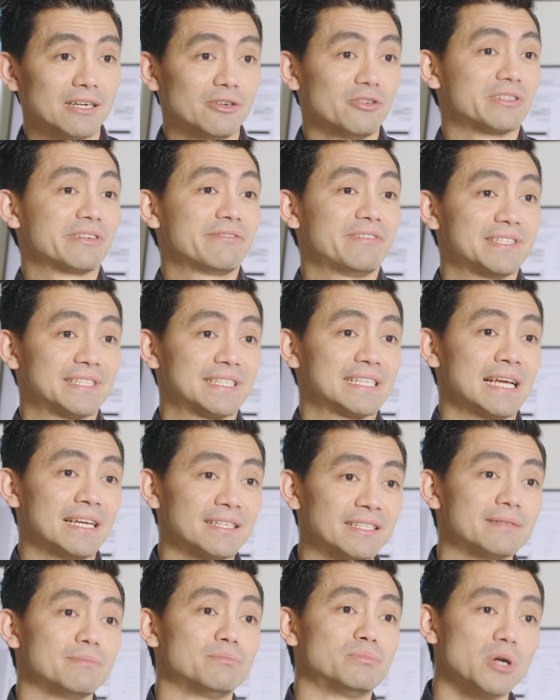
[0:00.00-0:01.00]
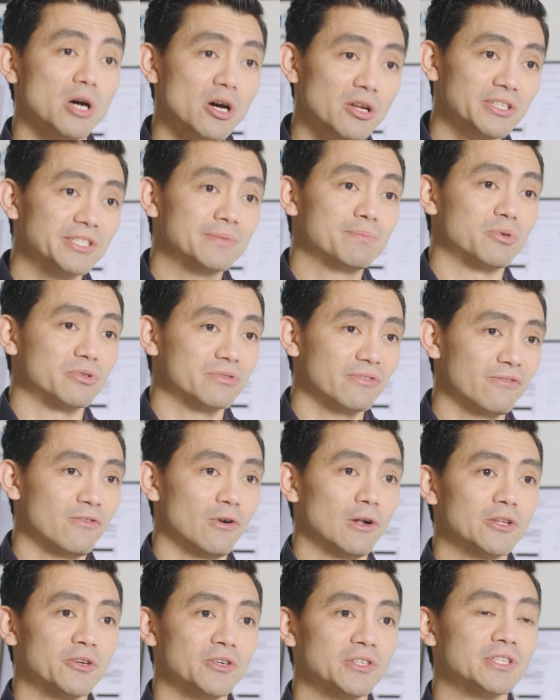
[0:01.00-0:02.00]
Analog Devices has the broadest
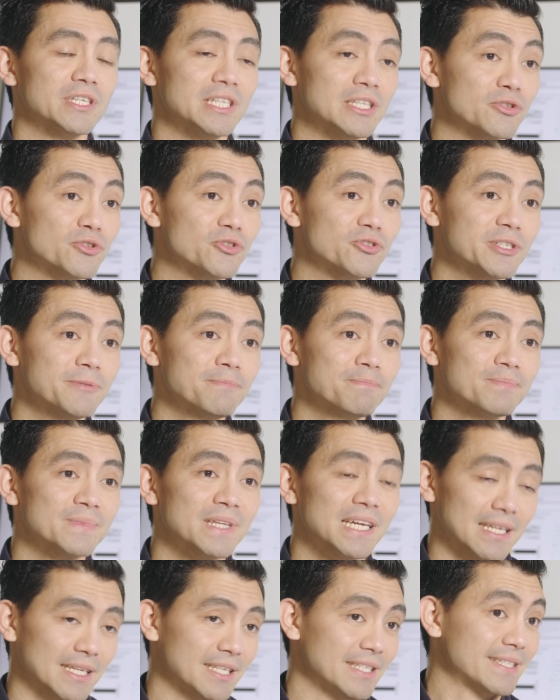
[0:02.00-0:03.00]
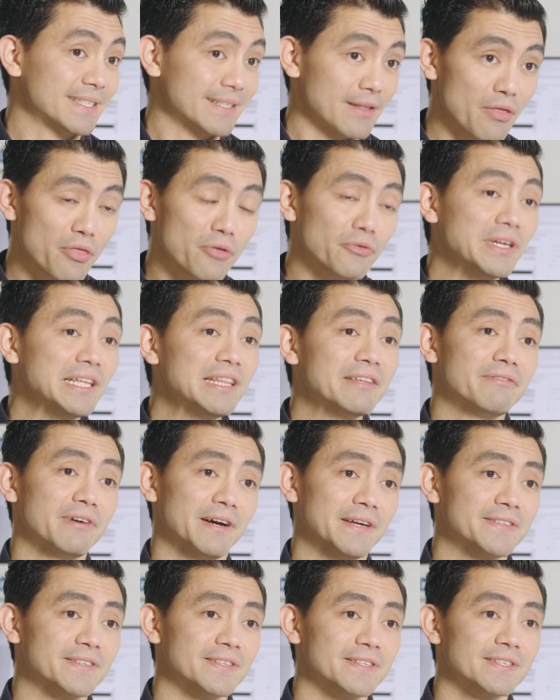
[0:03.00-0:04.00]
portfolio in the industry, and it's three
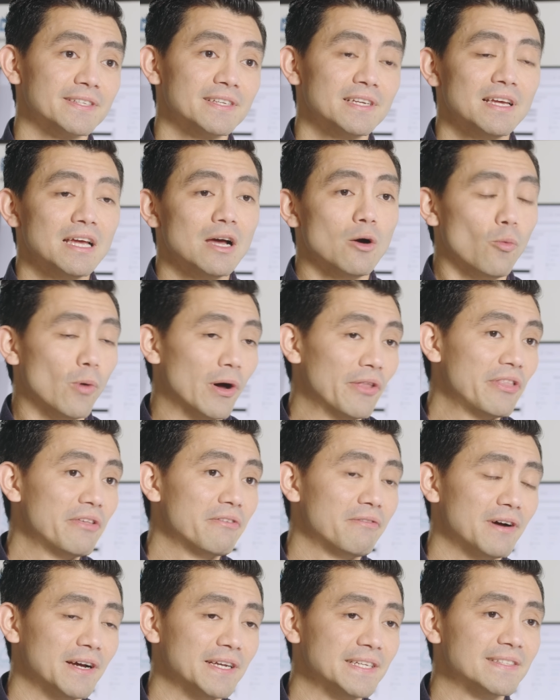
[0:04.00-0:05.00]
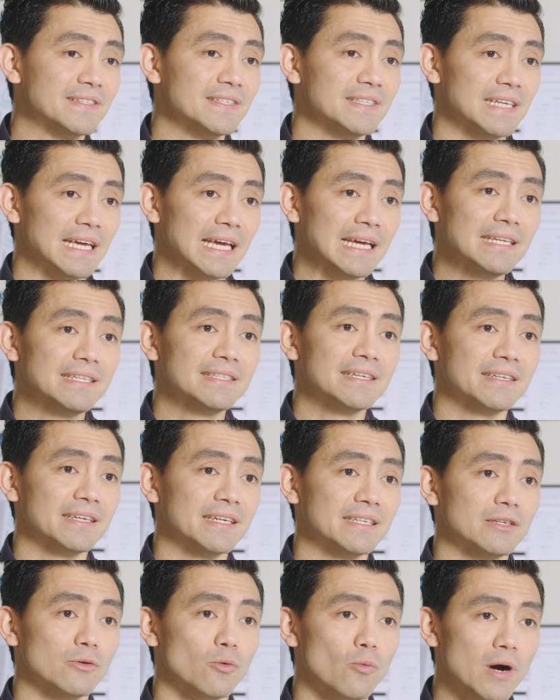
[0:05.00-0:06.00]
devices. One device, the A D I
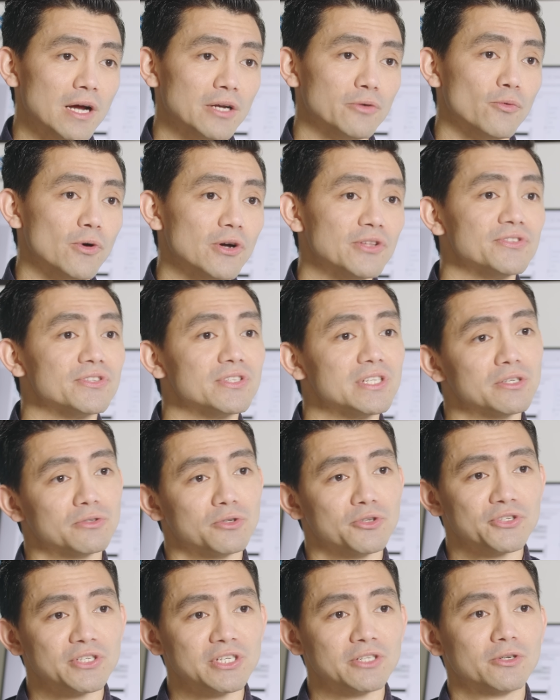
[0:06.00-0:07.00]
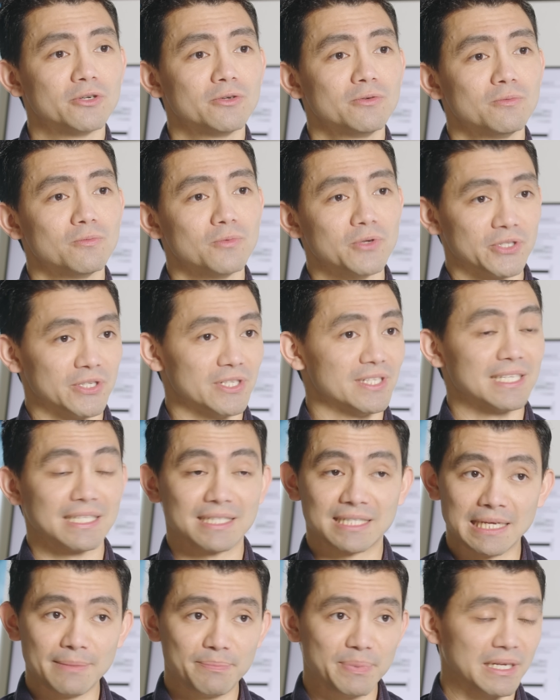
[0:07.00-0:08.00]
N eleven hundred, which is a
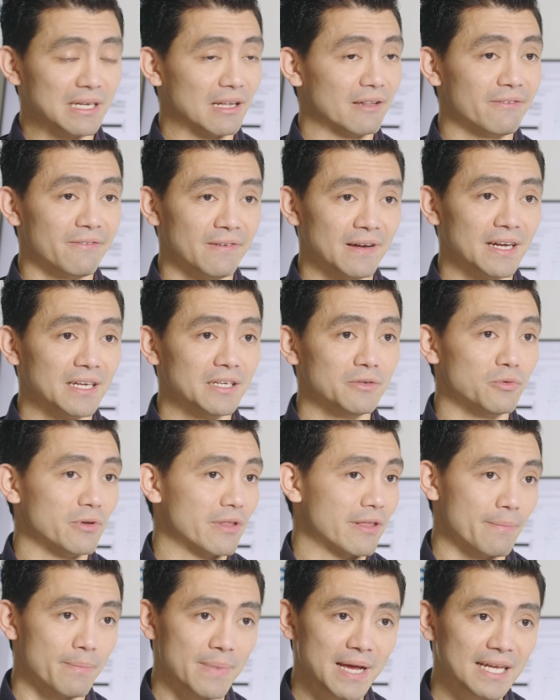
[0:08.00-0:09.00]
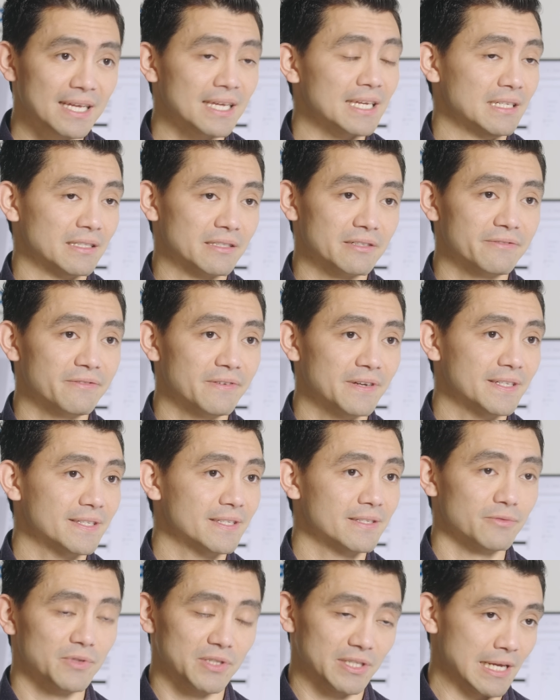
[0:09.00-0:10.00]
typical PHY with a M A C
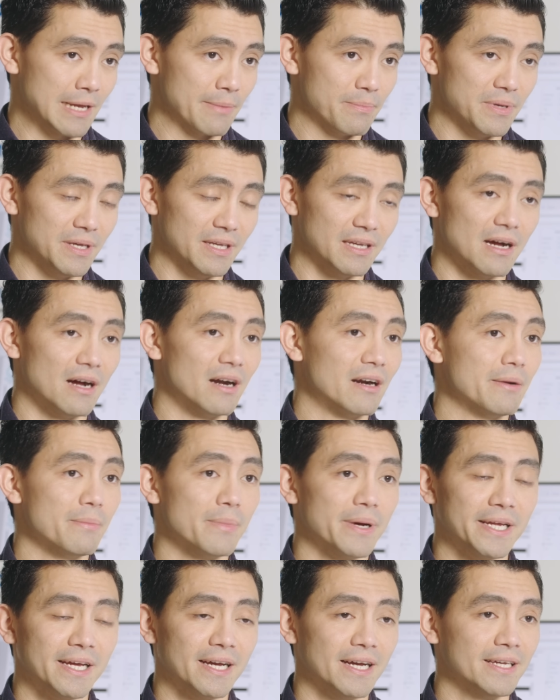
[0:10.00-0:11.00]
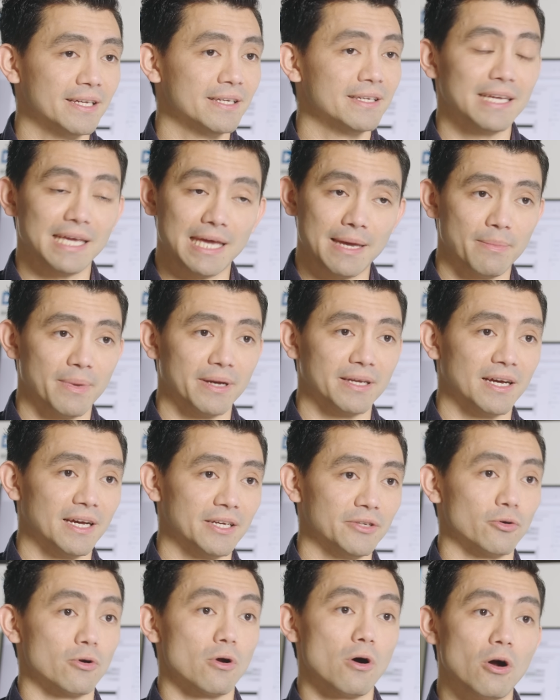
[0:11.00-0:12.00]
interface, which can be R M I I, M I
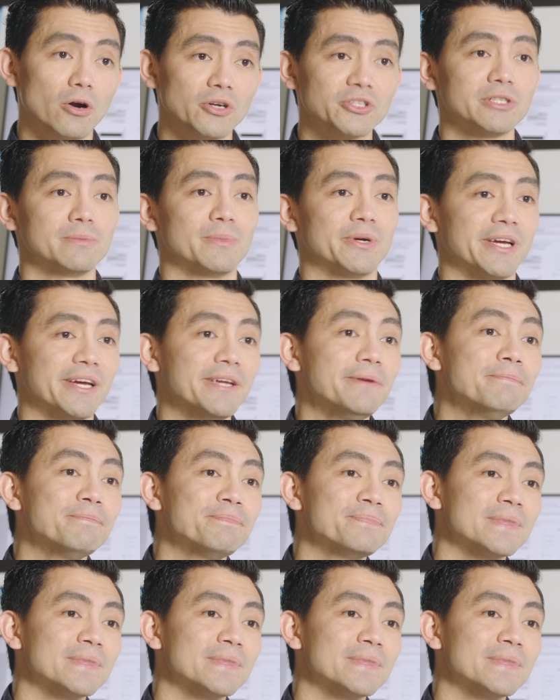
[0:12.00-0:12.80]
I, or R G M I I.